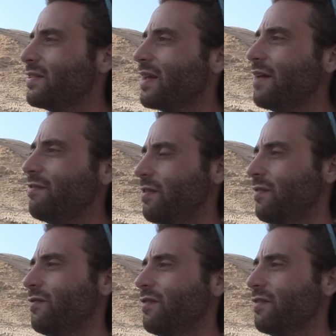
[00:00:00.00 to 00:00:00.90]
and today, for
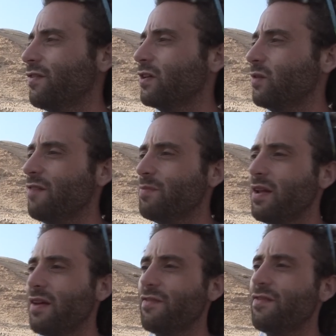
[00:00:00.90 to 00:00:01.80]
the, for the first, I've
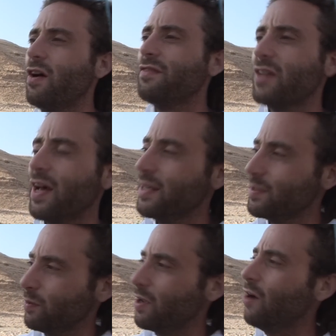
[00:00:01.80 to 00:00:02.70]
been here five
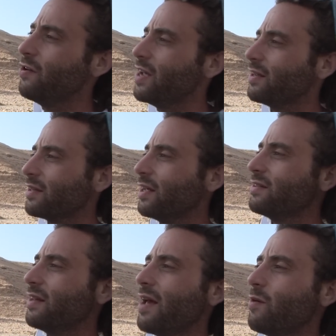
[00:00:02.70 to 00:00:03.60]
days, but only yesterday
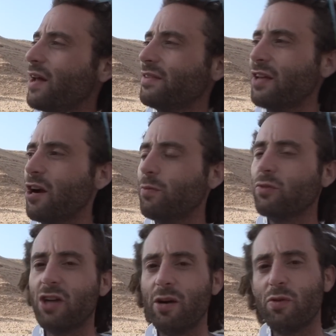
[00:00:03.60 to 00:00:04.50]
and today we had
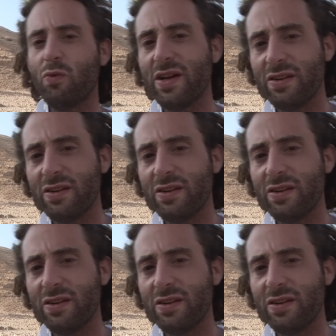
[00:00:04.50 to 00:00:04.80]
terrible, terrible